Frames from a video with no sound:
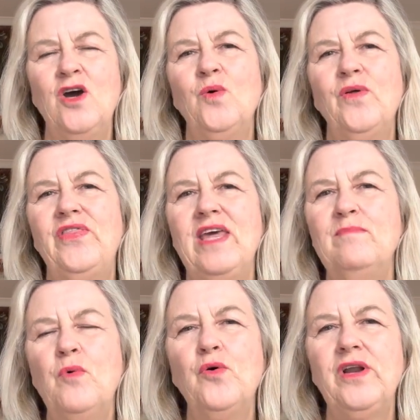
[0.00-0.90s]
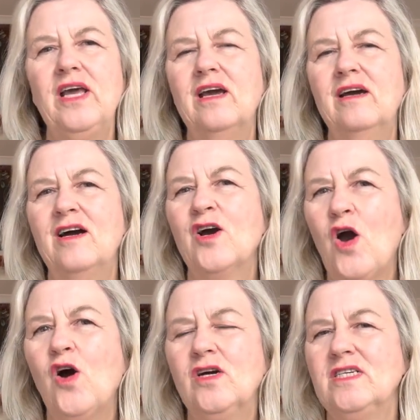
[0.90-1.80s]
with their morning
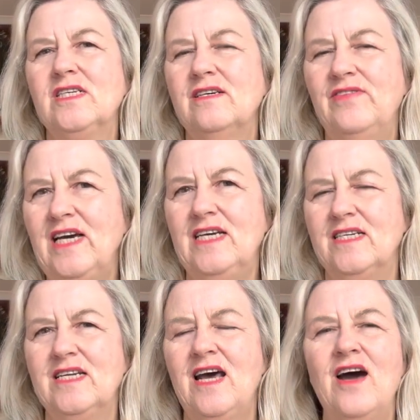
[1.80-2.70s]
cognitive hit